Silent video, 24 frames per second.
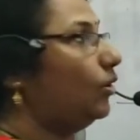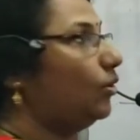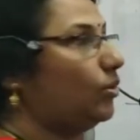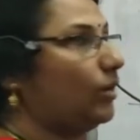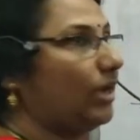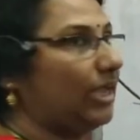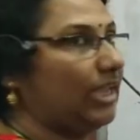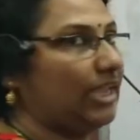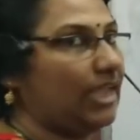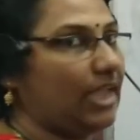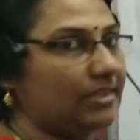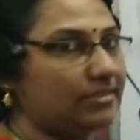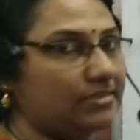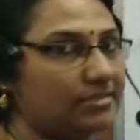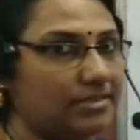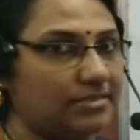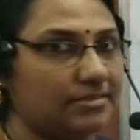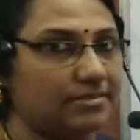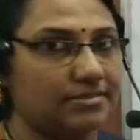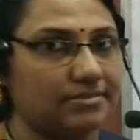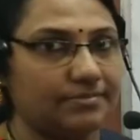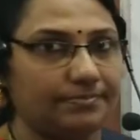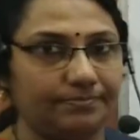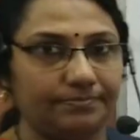
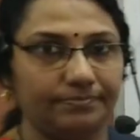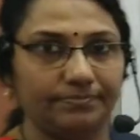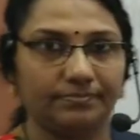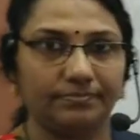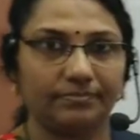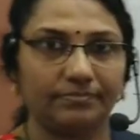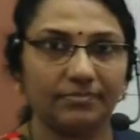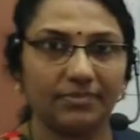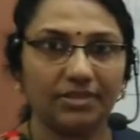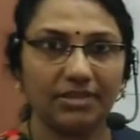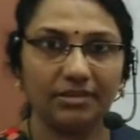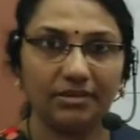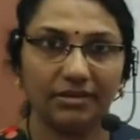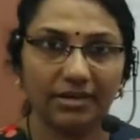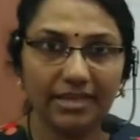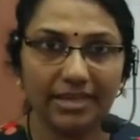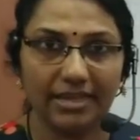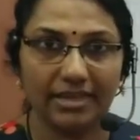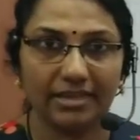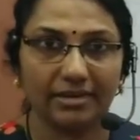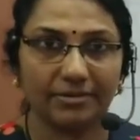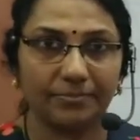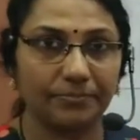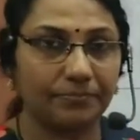y-axis.
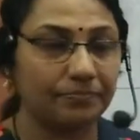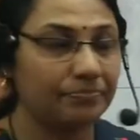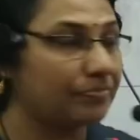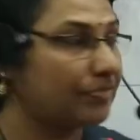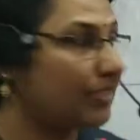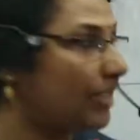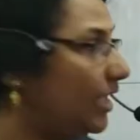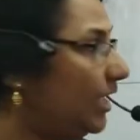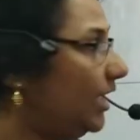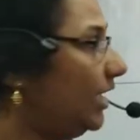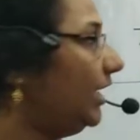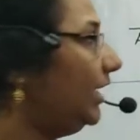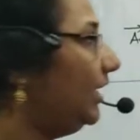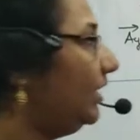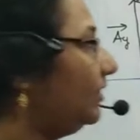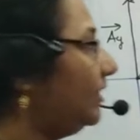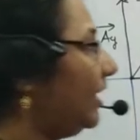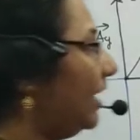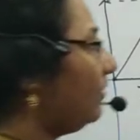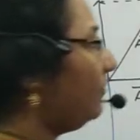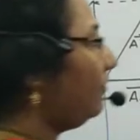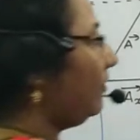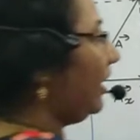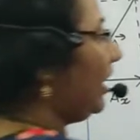Clear?
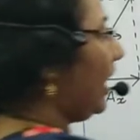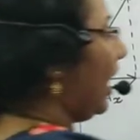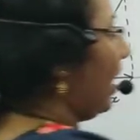Then we